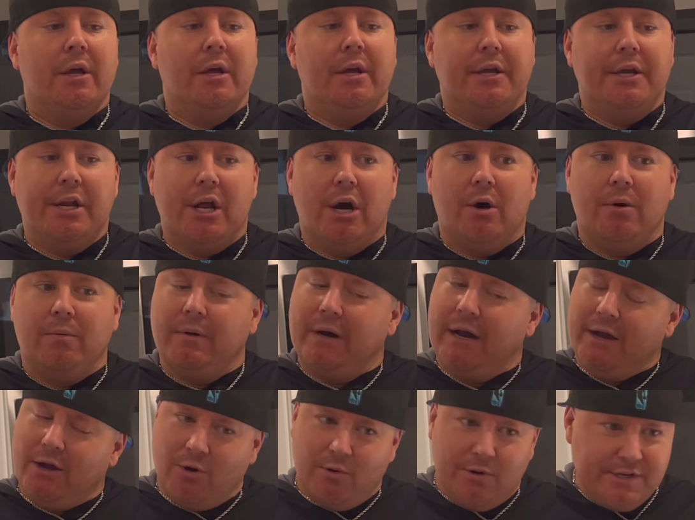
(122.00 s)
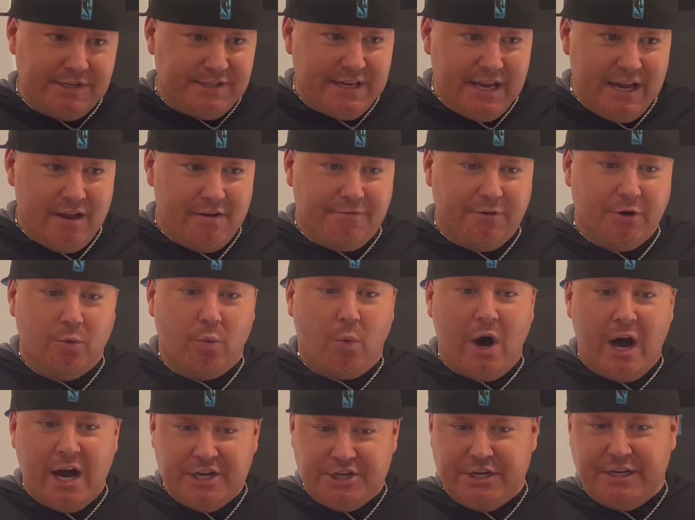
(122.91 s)
you know, I always say if you're
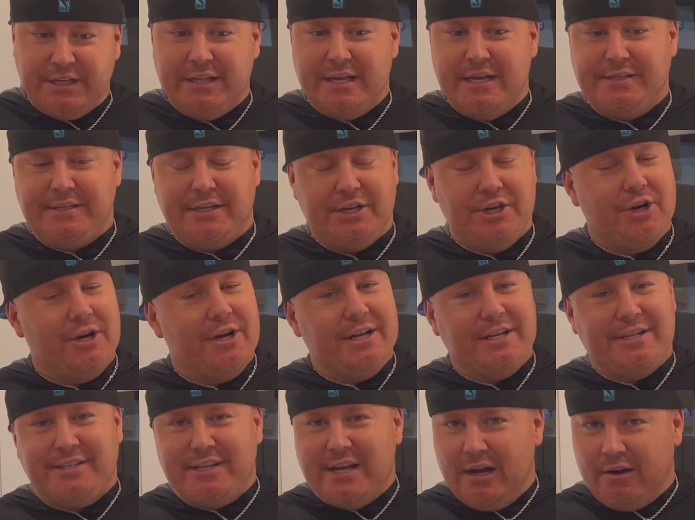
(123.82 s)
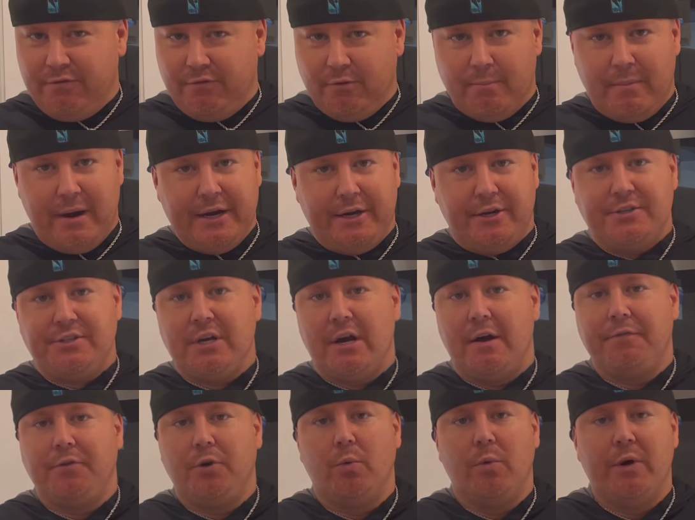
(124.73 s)
watching this and you're an exec from
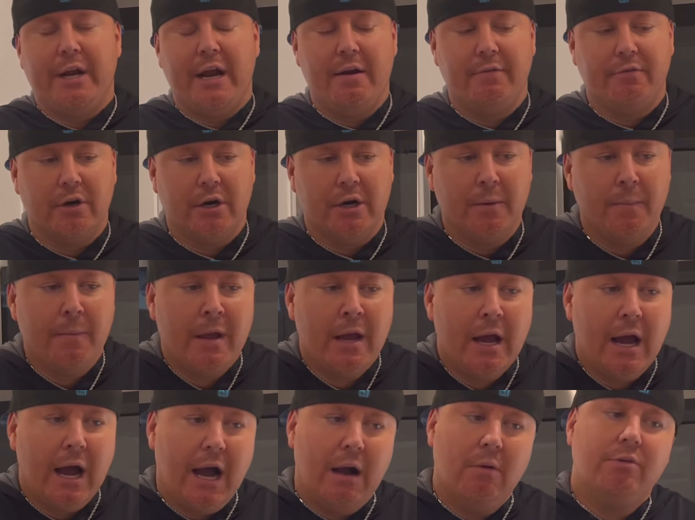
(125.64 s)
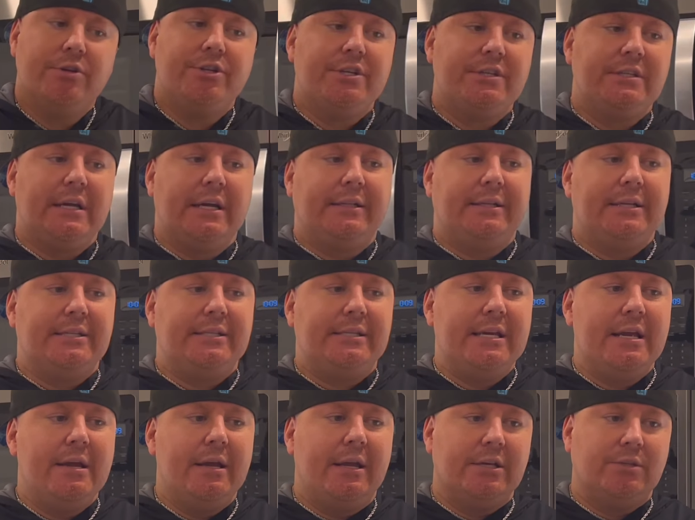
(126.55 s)
Microsoft or whatever, I would just like to
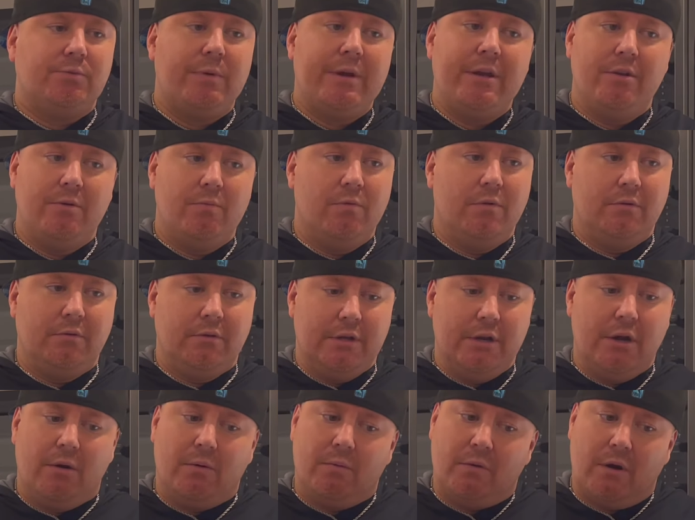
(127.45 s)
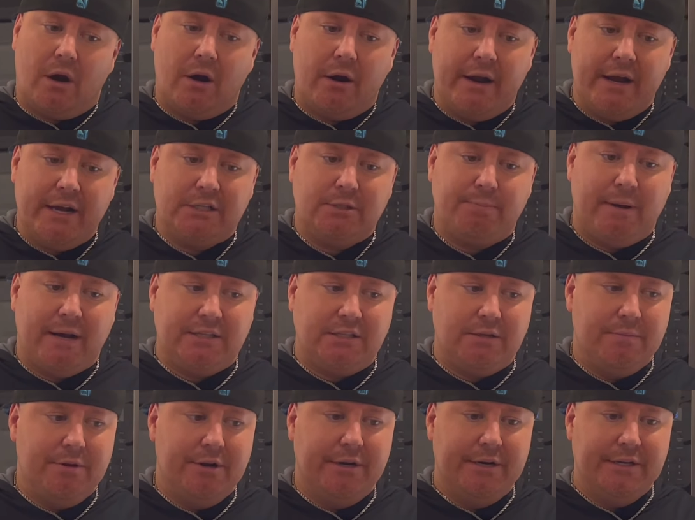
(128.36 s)
see because we you know, our Xbox
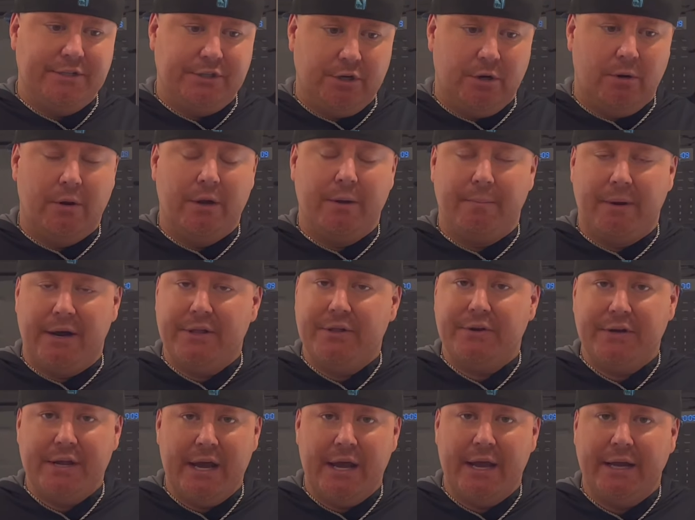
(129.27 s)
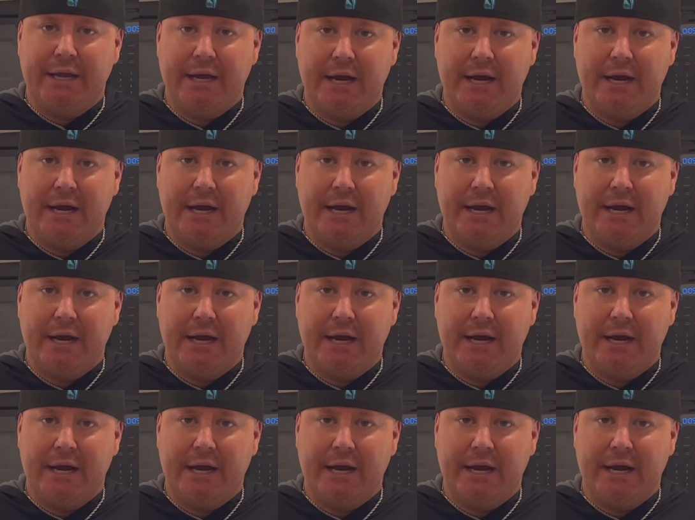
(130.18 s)
community is growing by the day,